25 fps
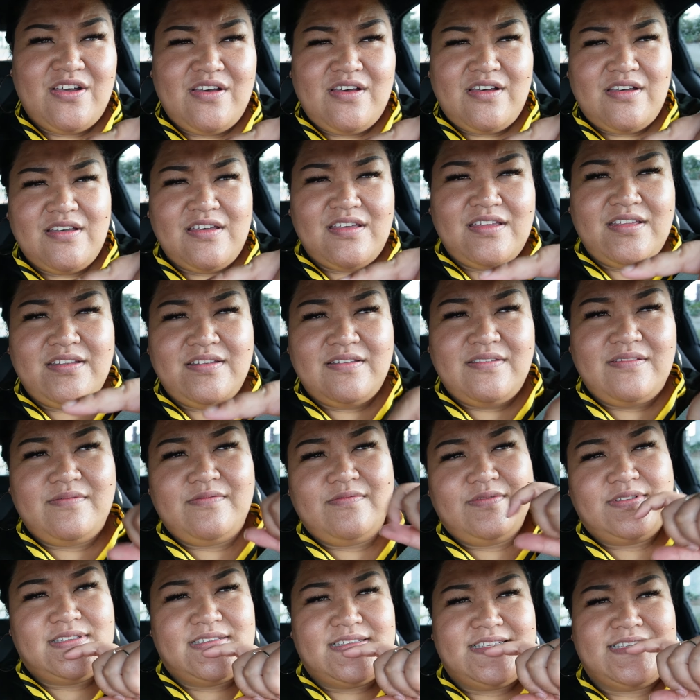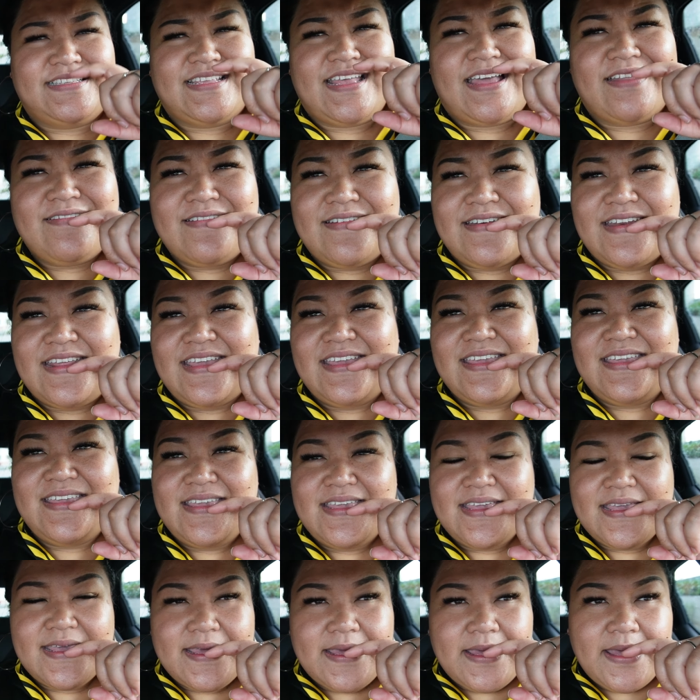on, was it Saturday?
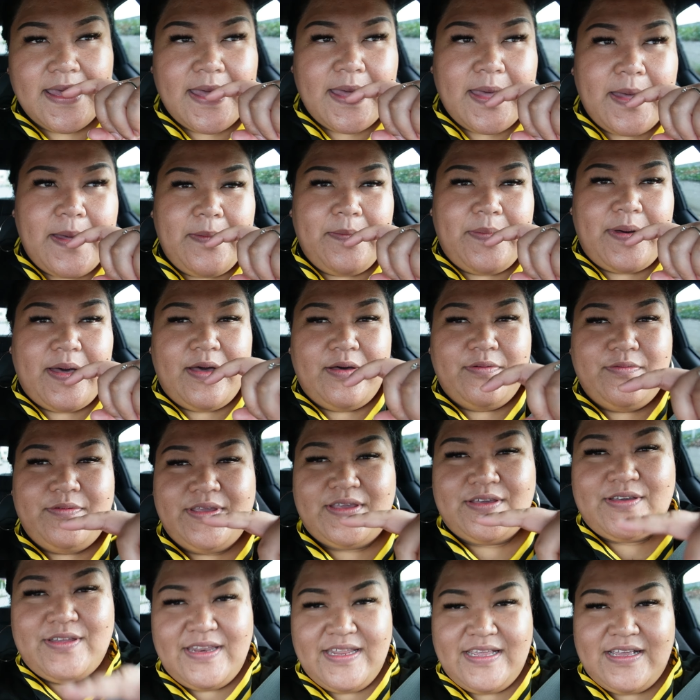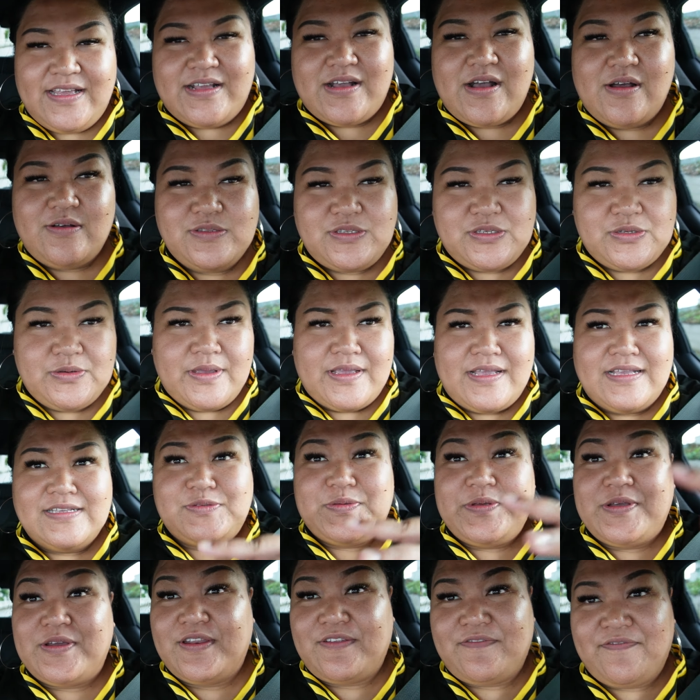But we couldn't go to it because
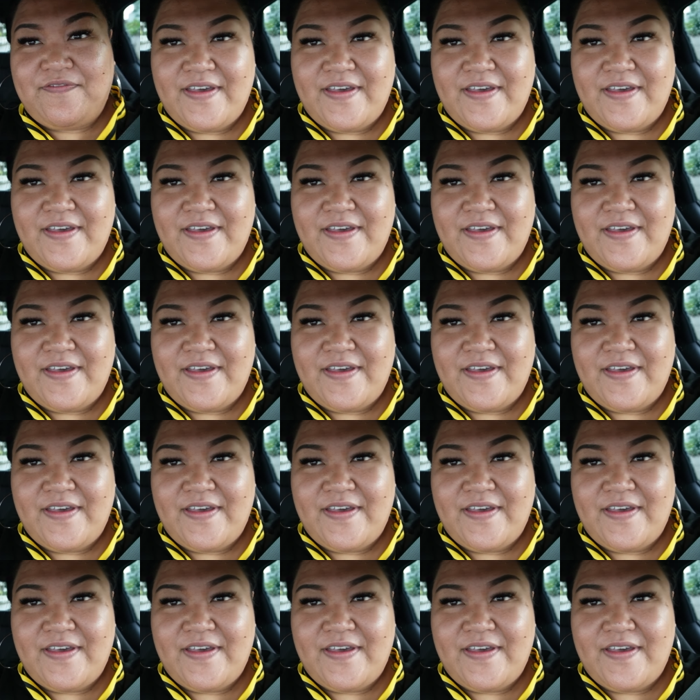we couldn't